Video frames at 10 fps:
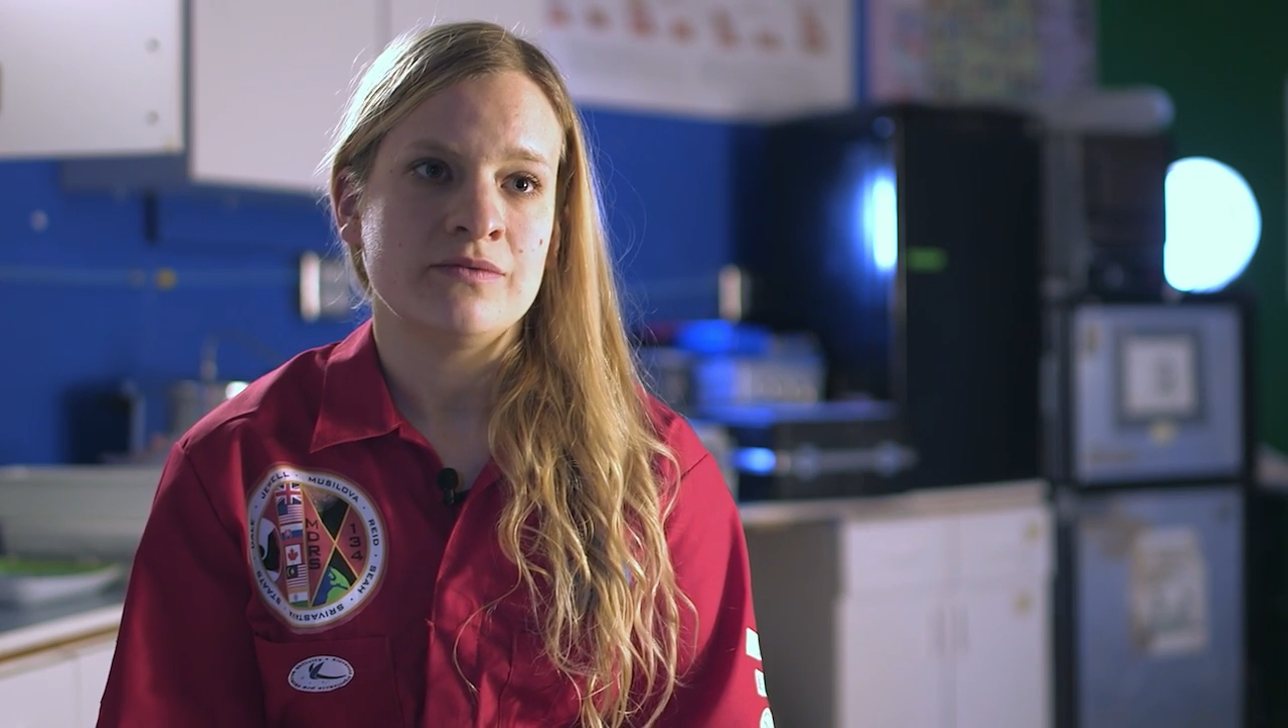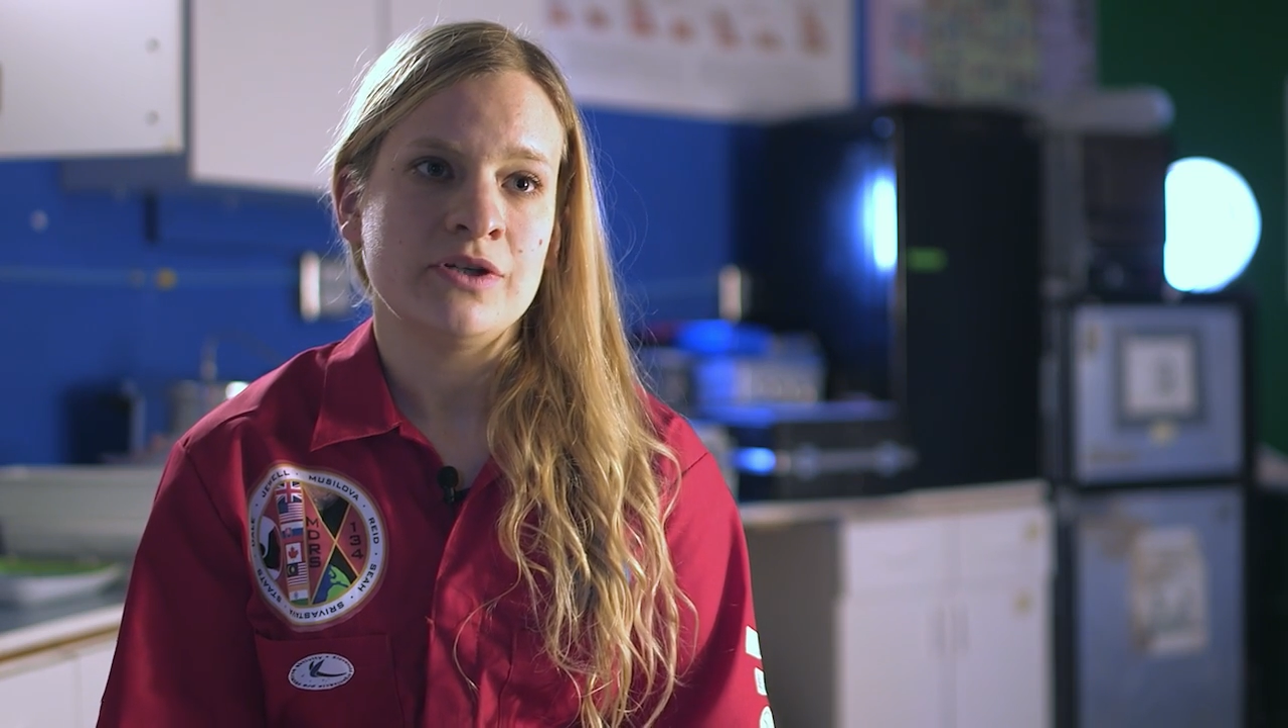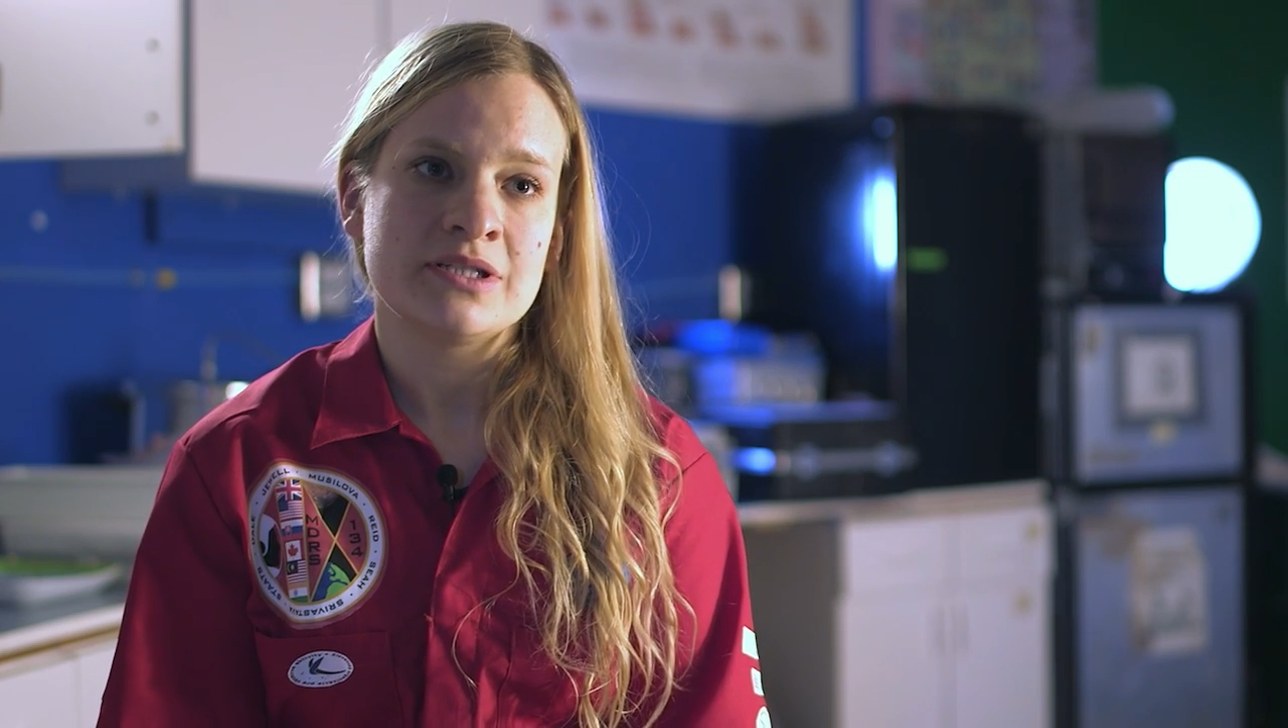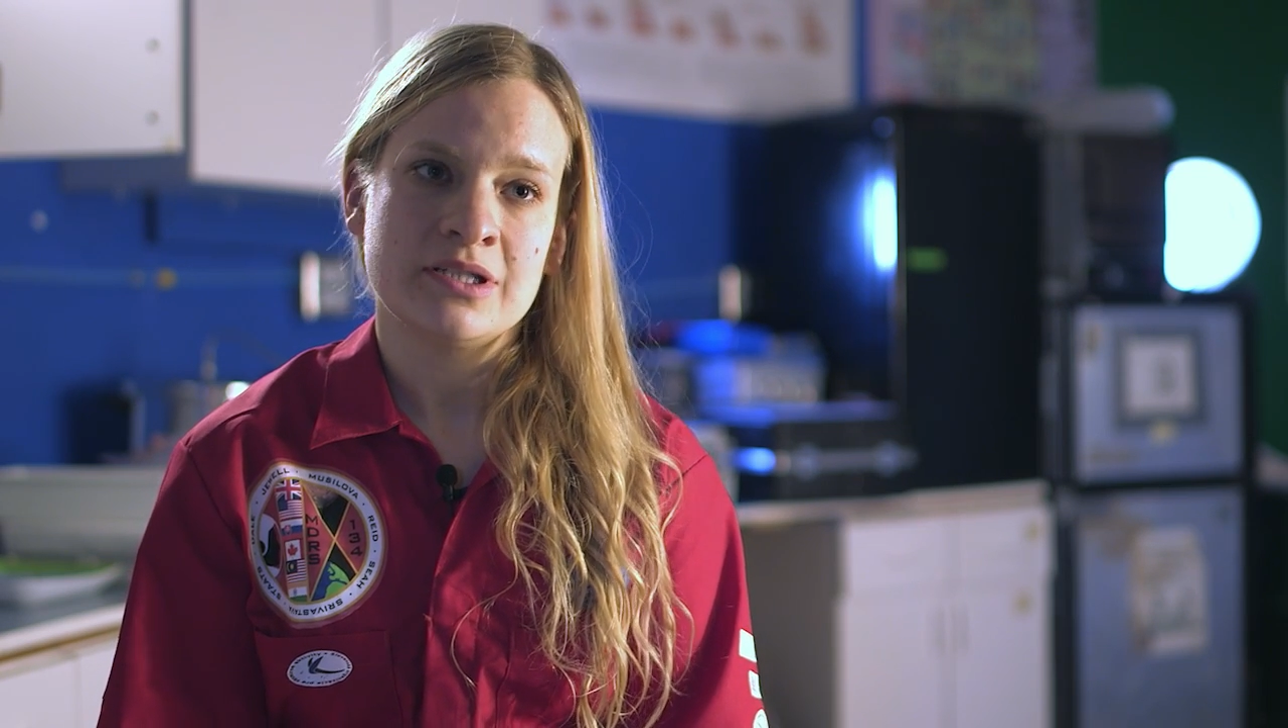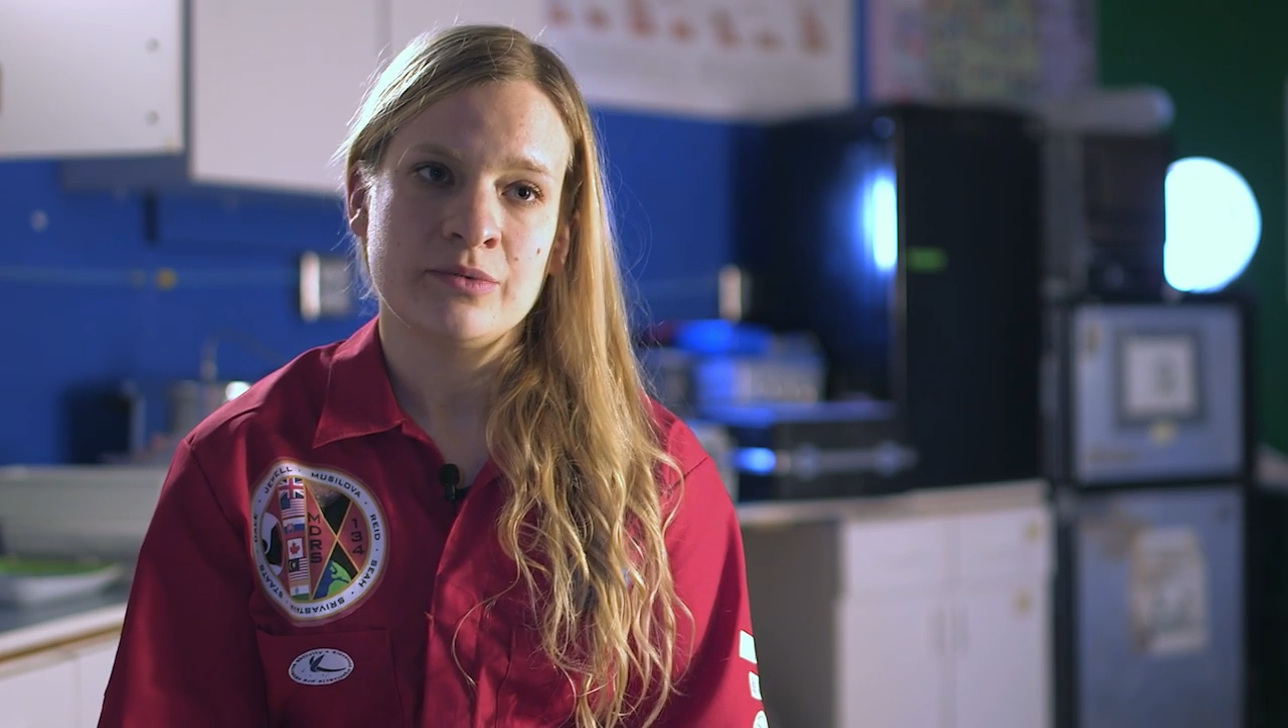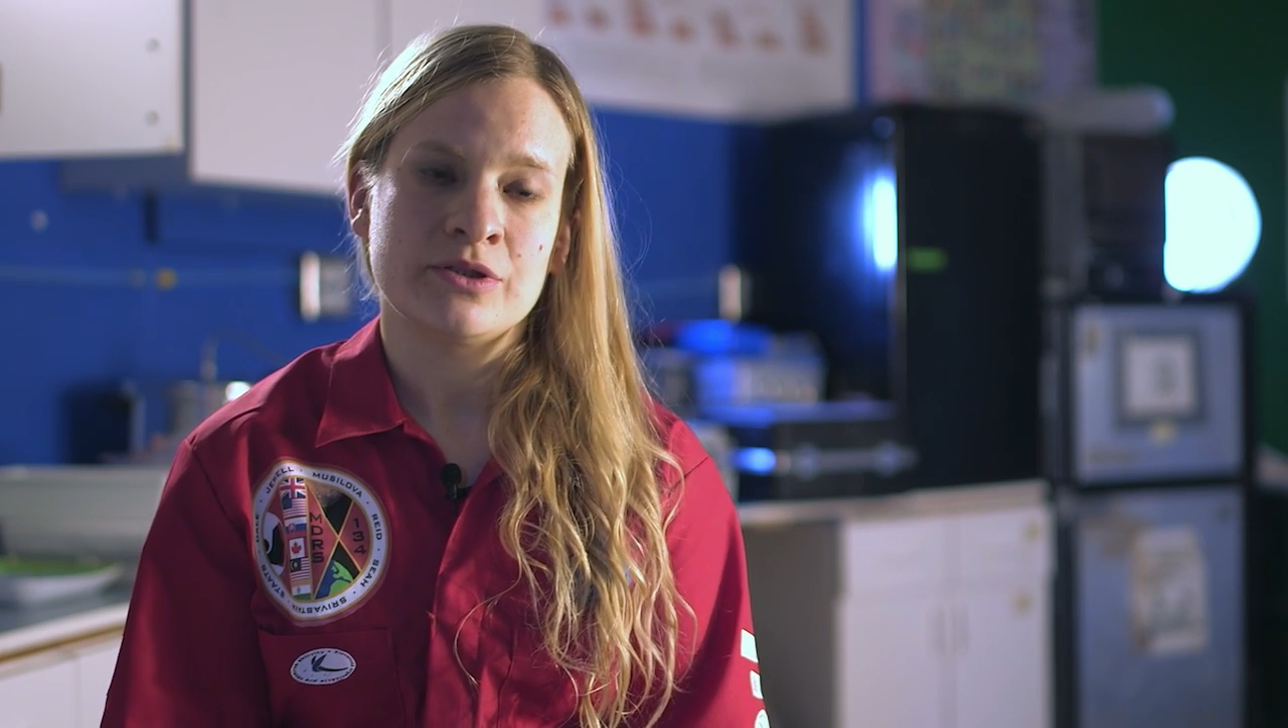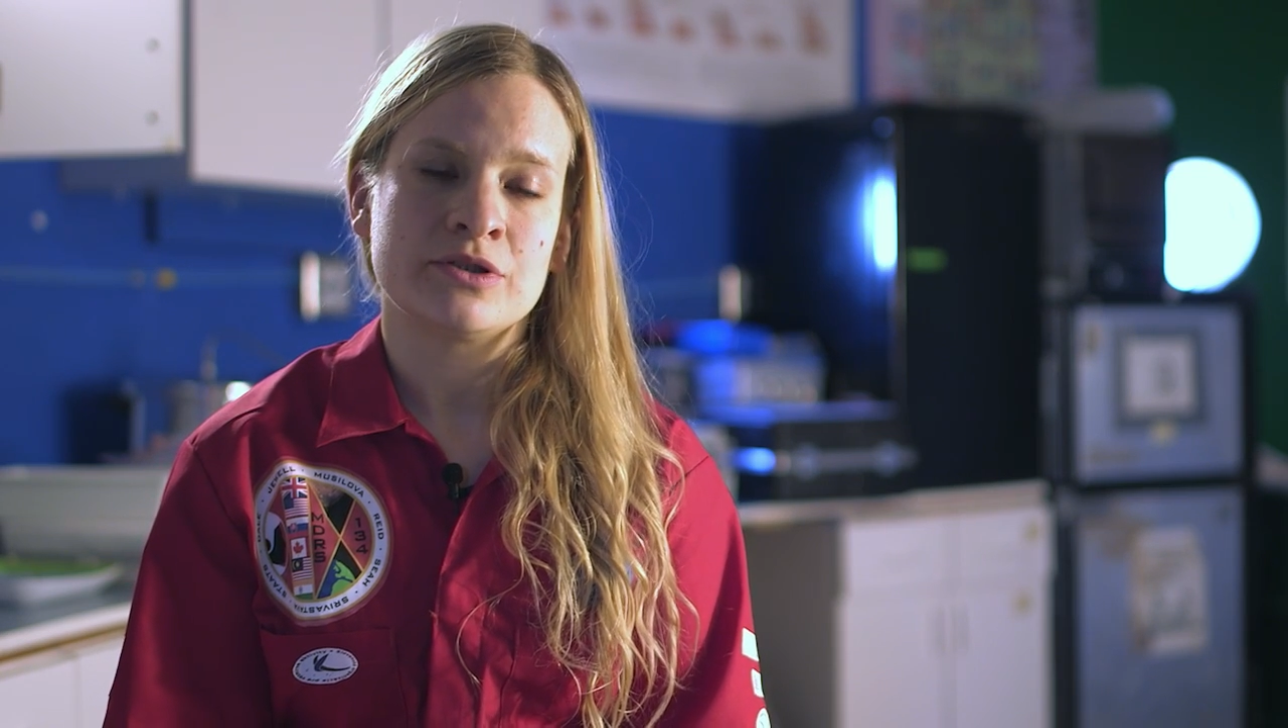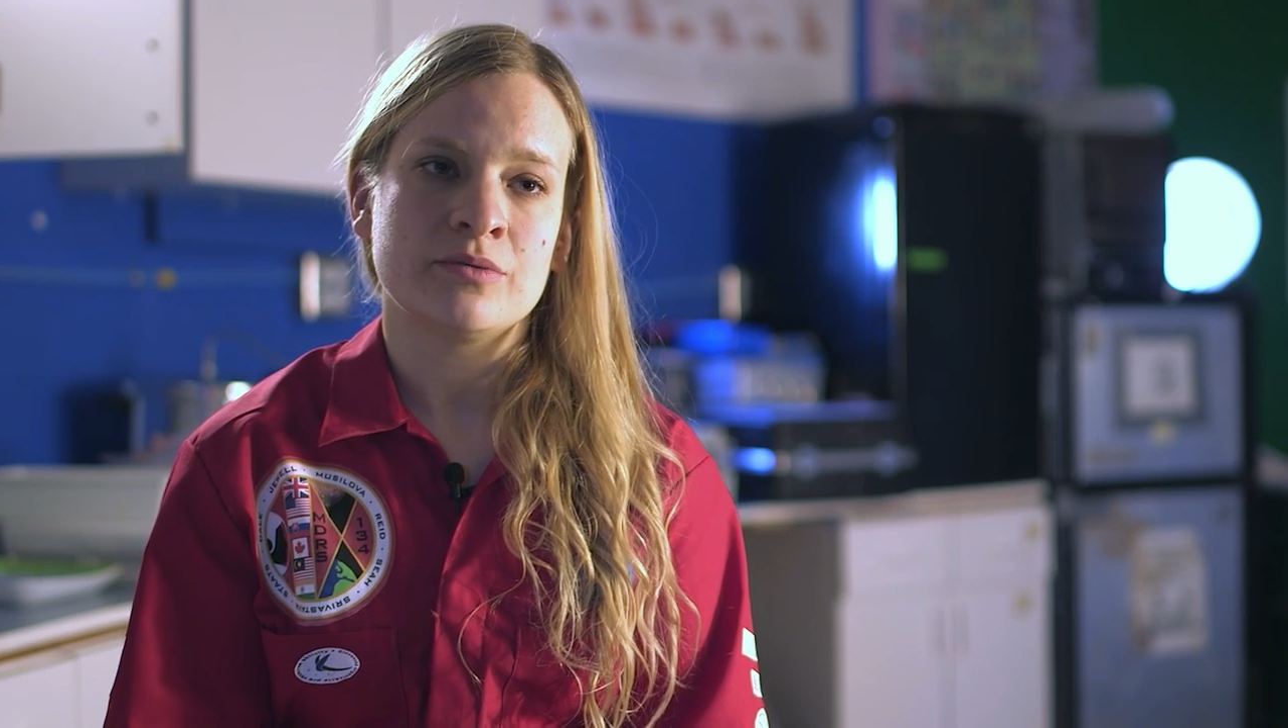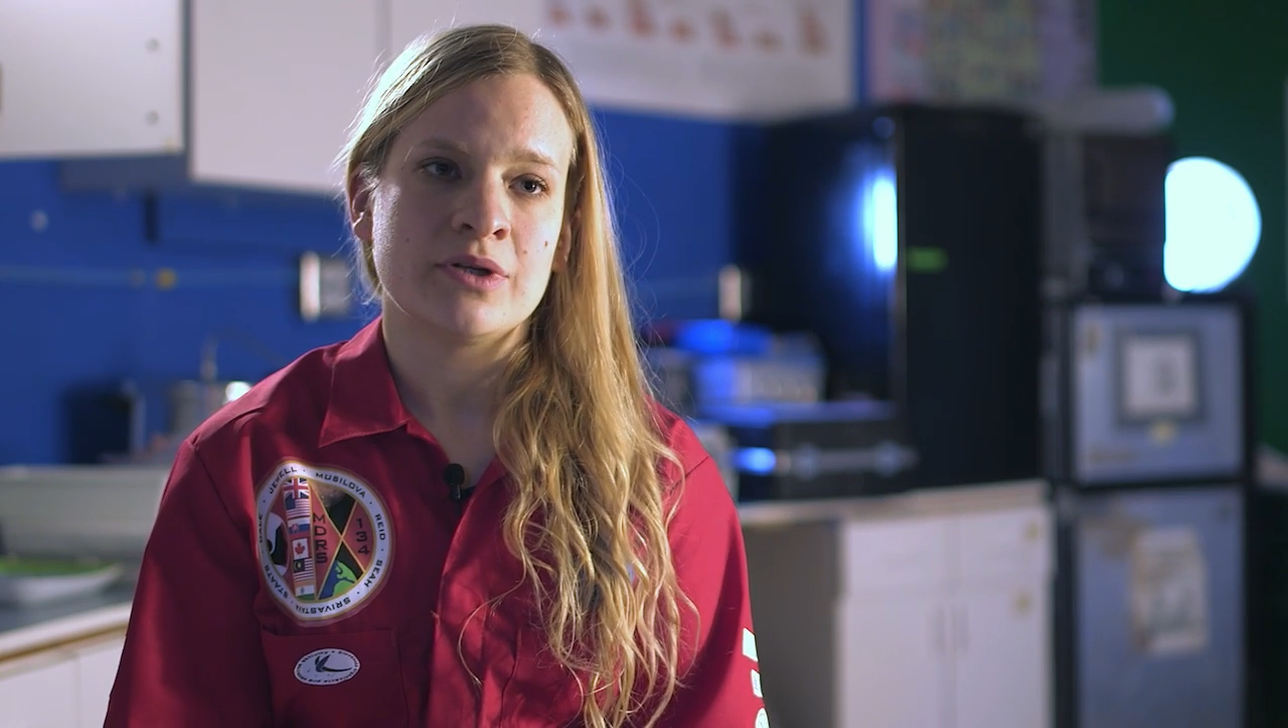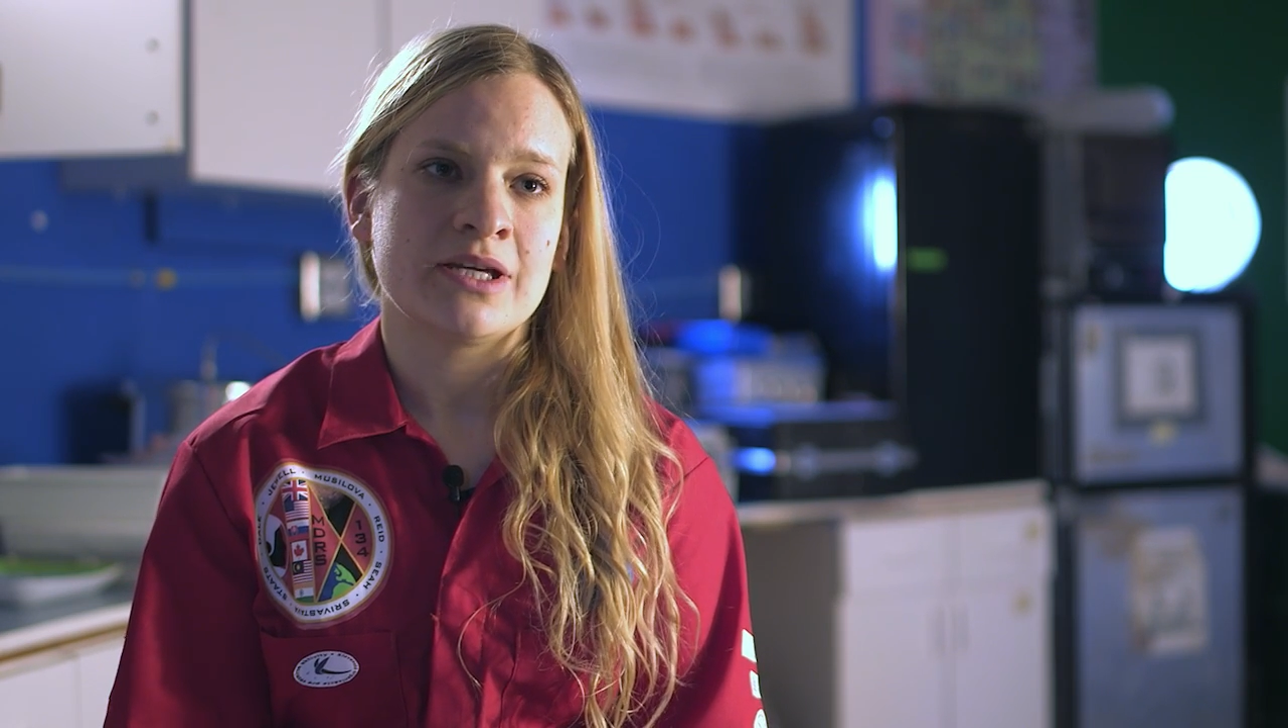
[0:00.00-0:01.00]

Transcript: very similar to what I